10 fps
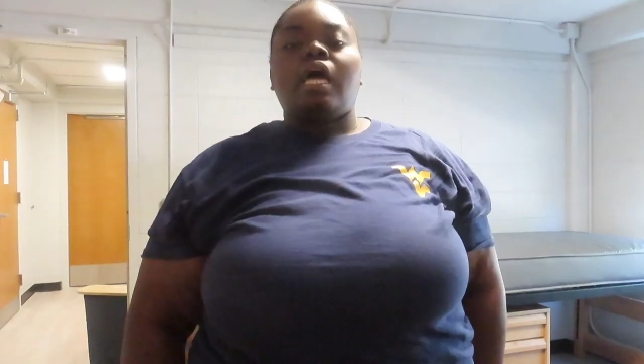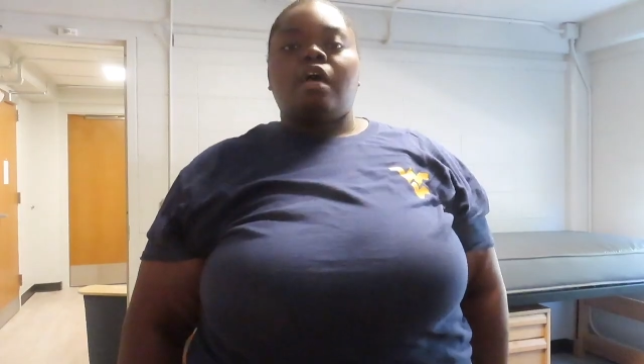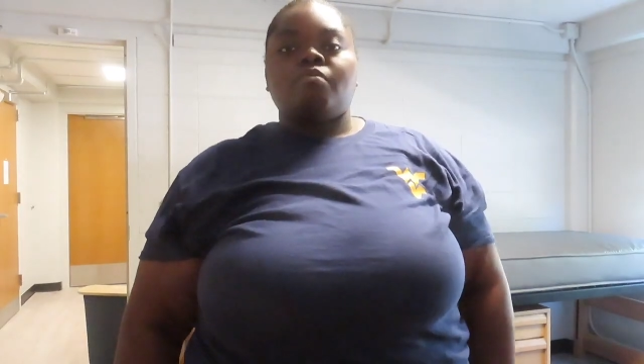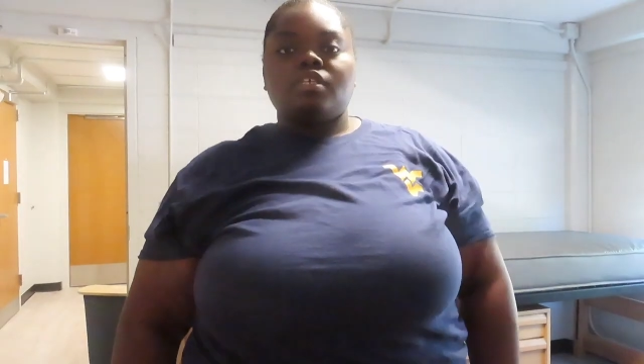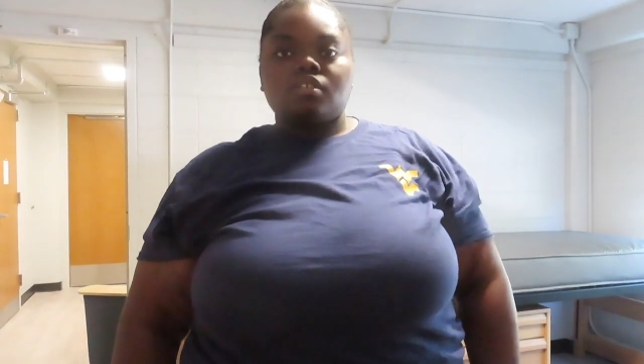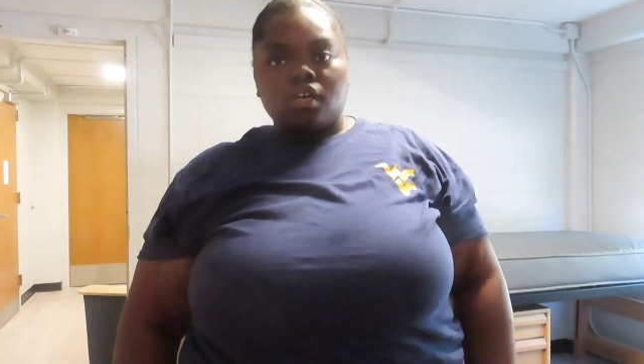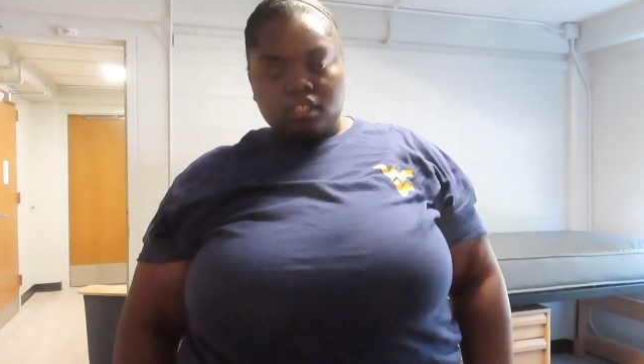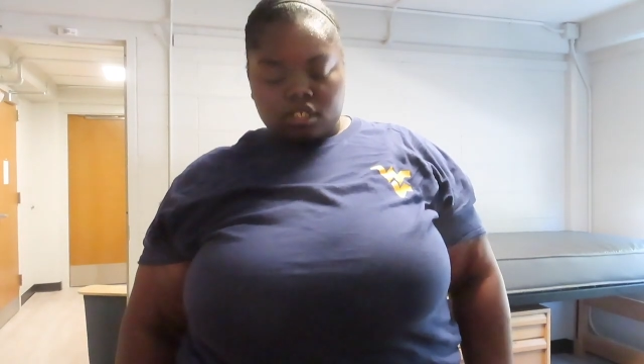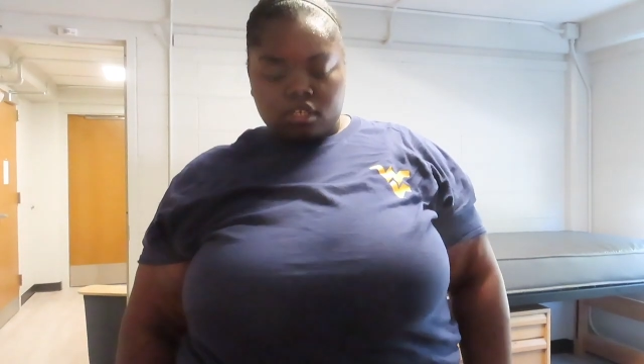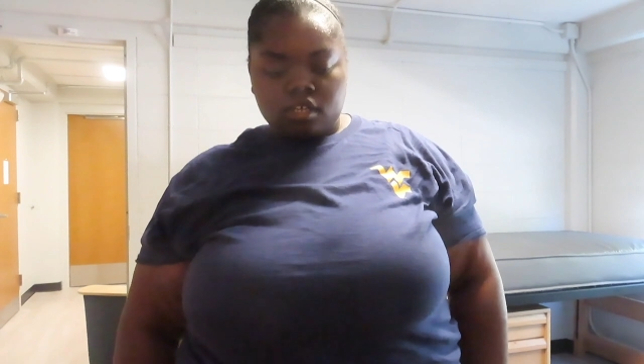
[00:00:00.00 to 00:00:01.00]
I'm
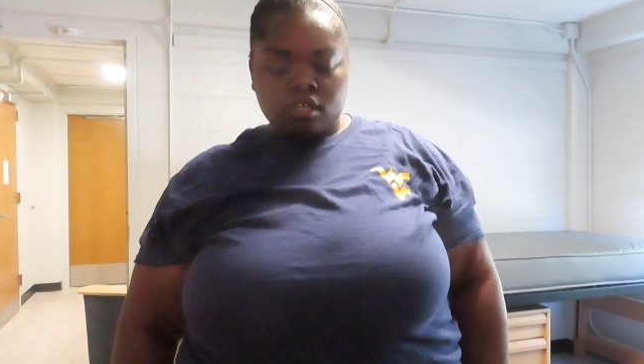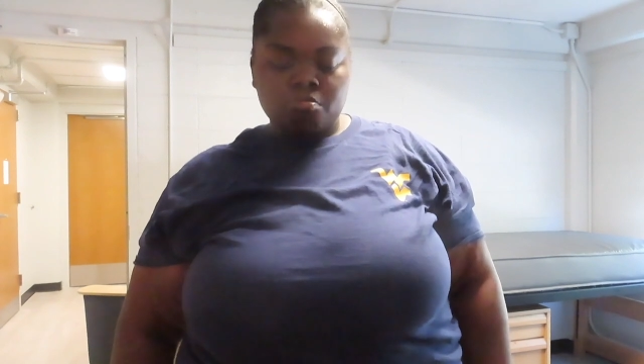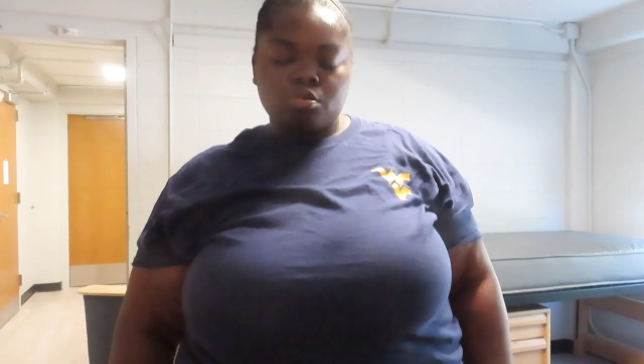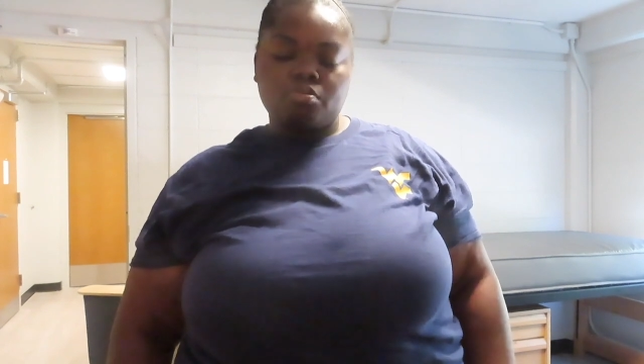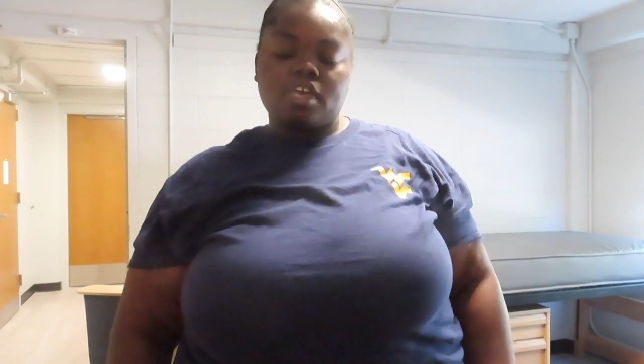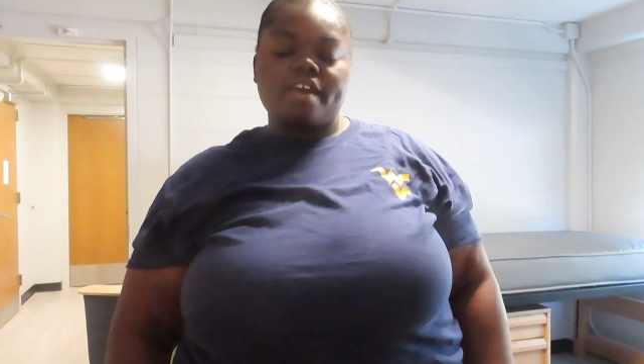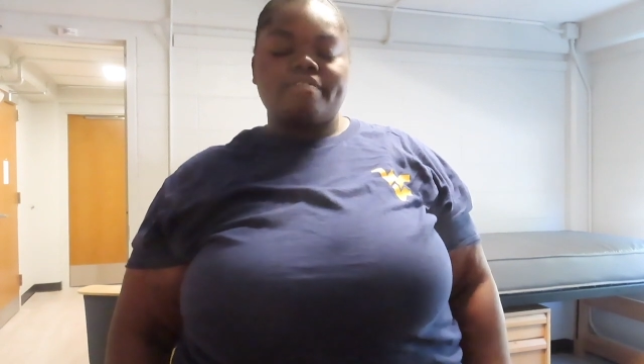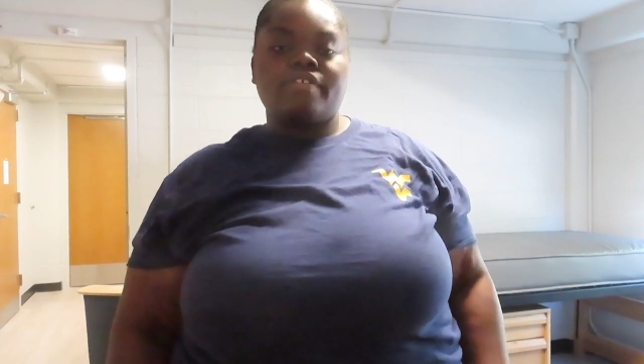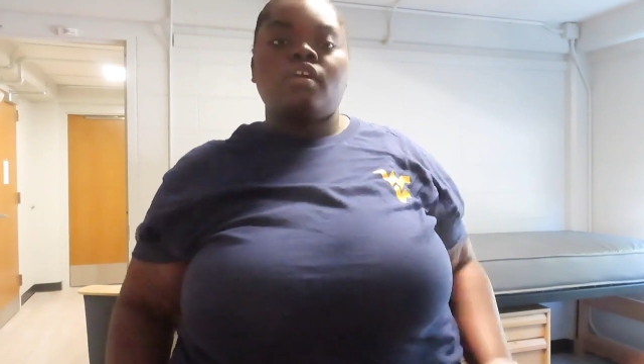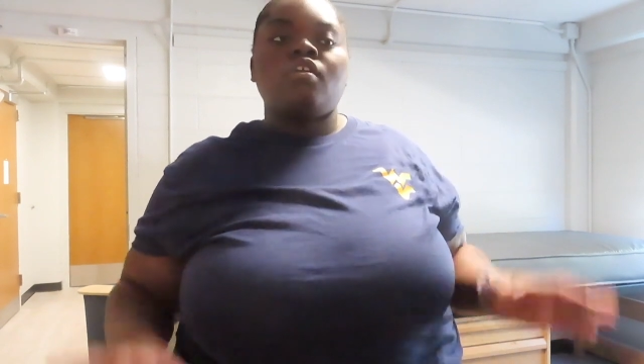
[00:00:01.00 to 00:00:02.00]
exhausted, but we
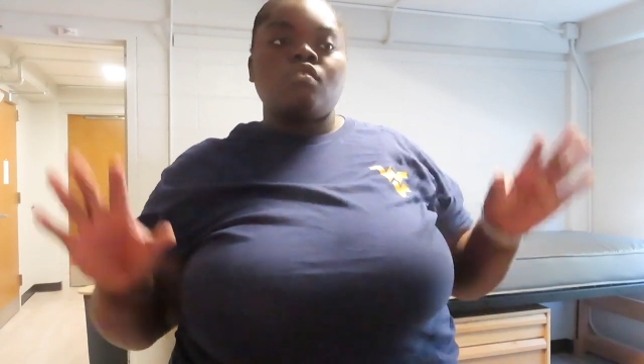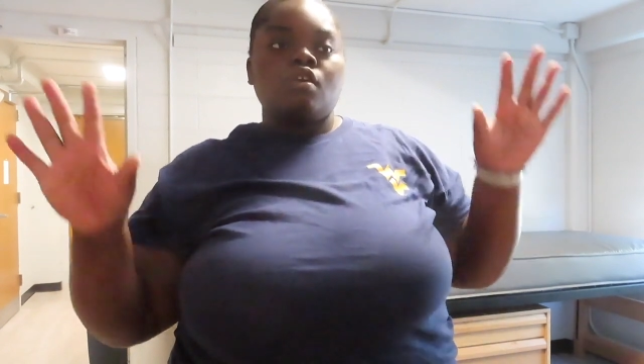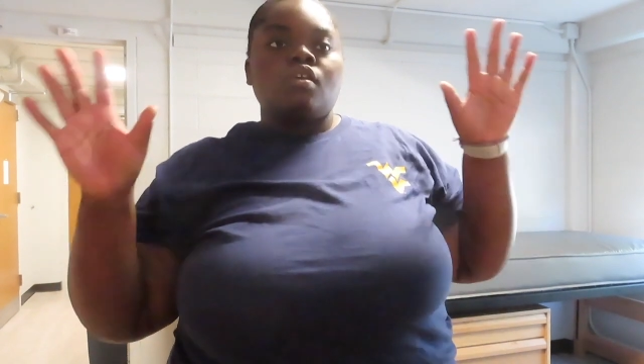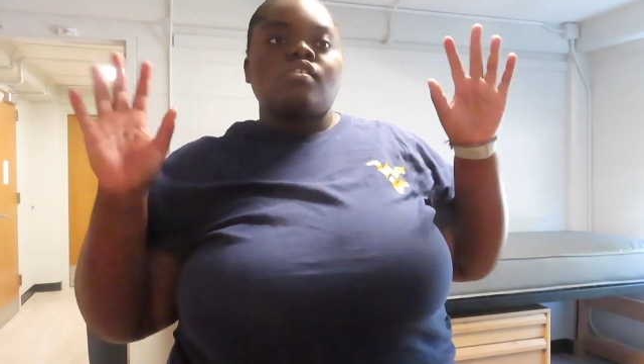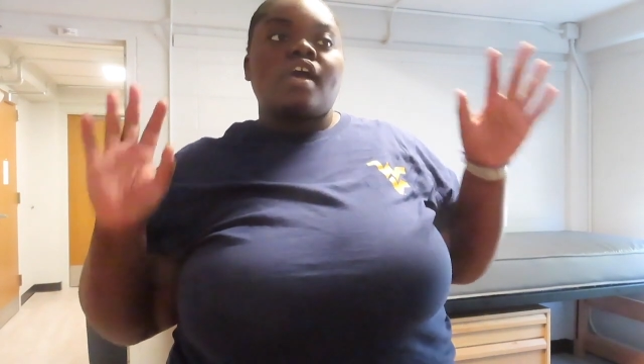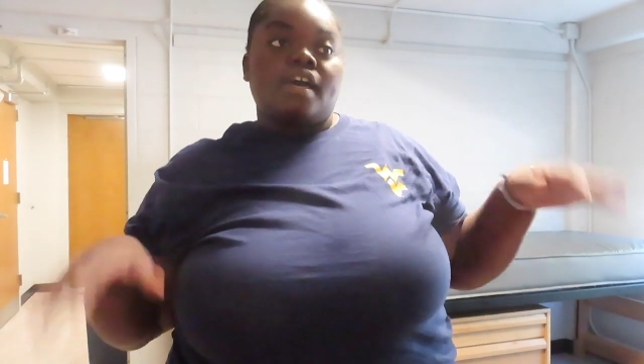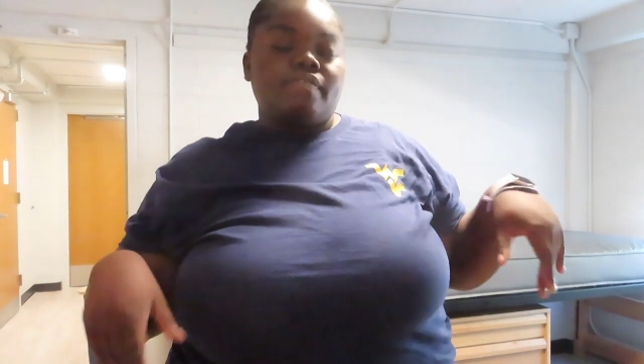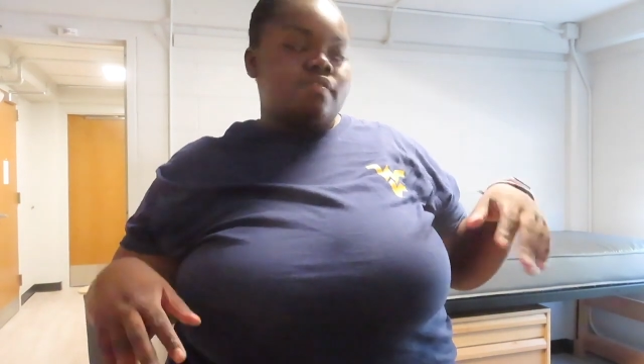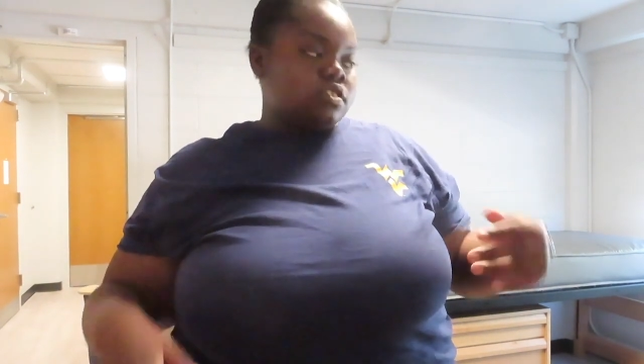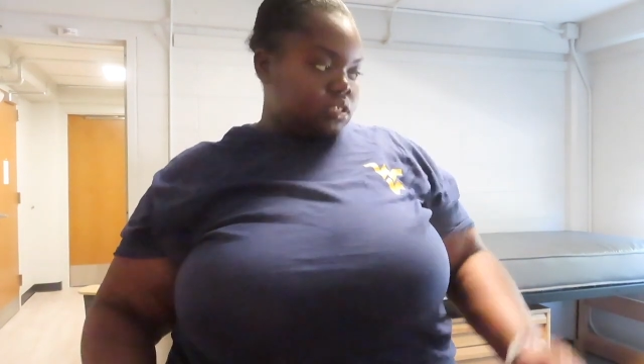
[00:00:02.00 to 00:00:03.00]
have
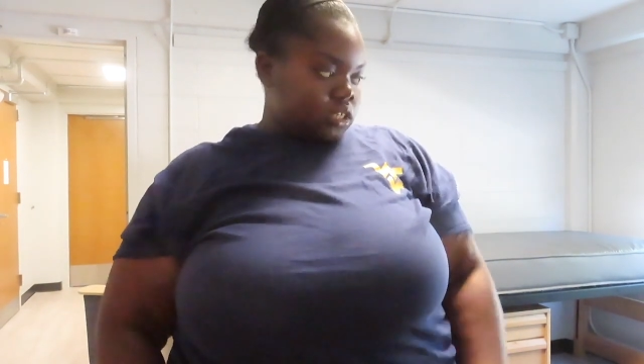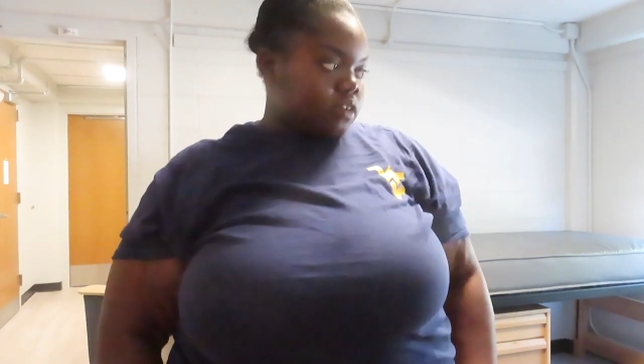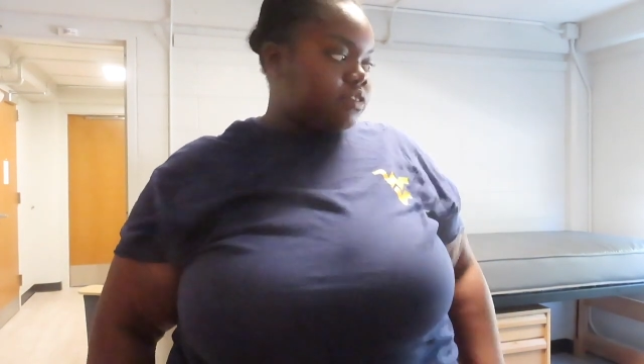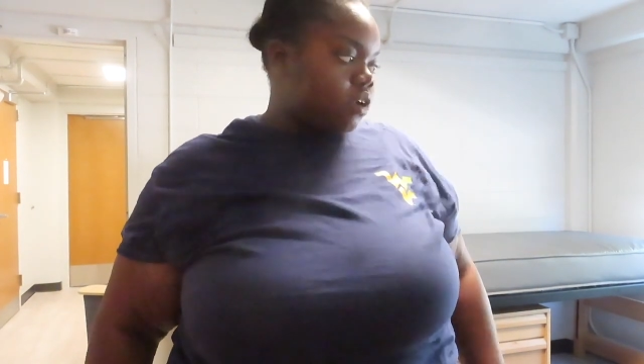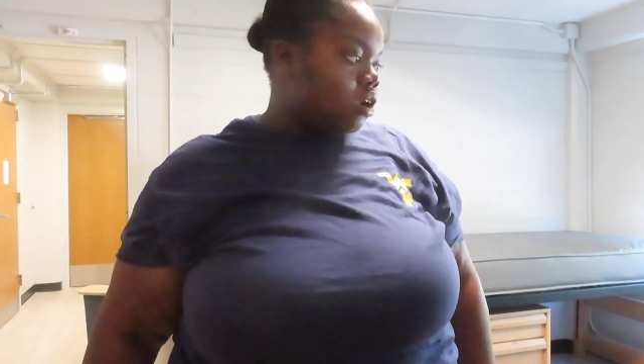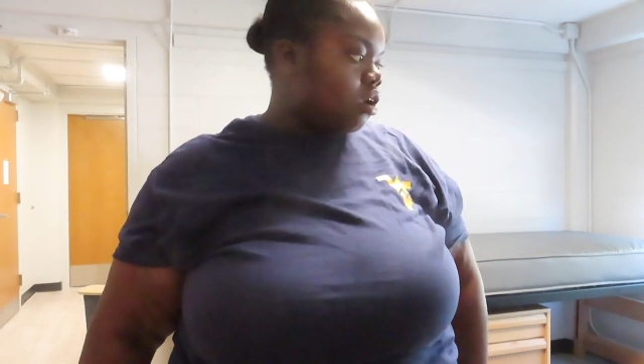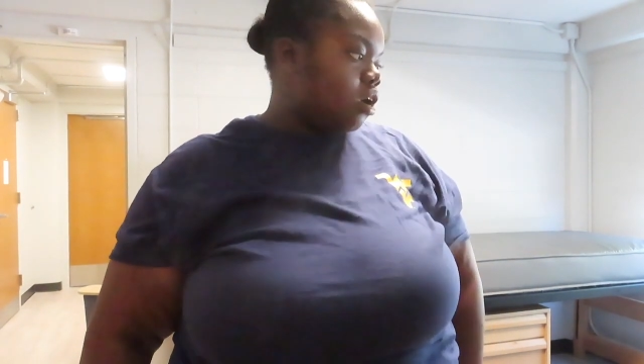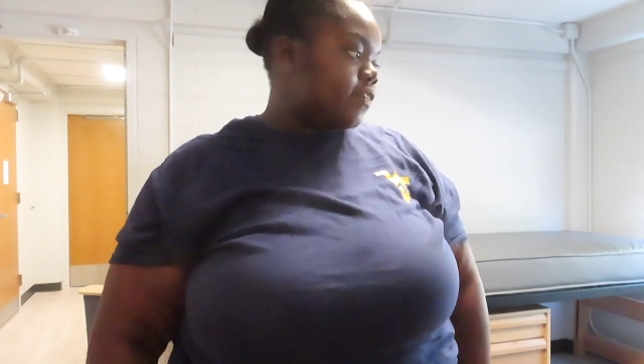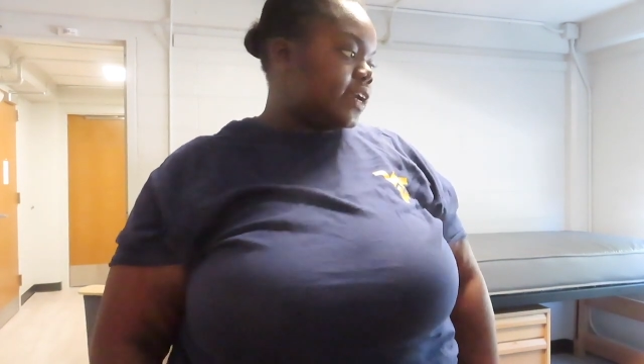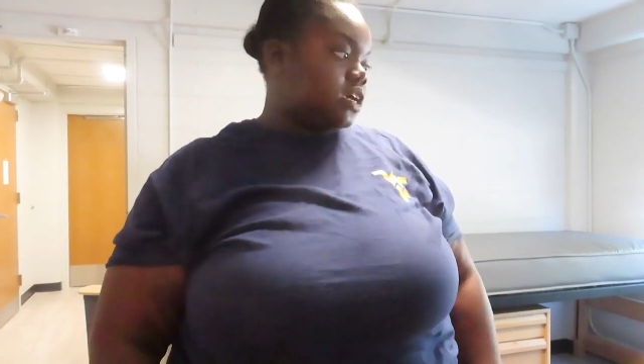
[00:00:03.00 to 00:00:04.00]
half of the stuff
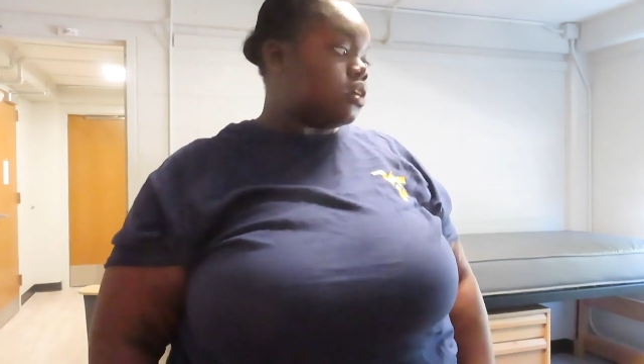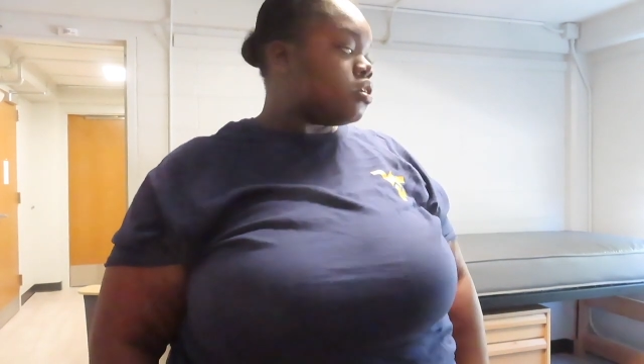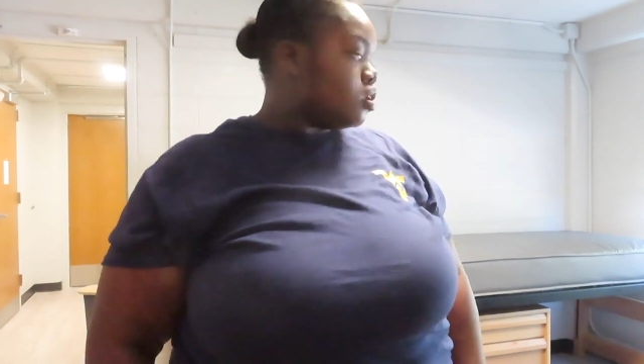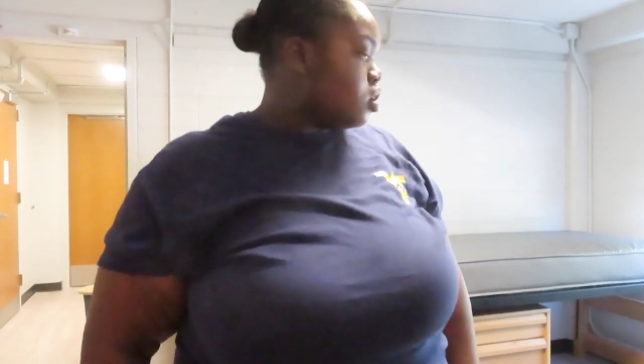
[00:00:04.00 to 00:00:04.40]
already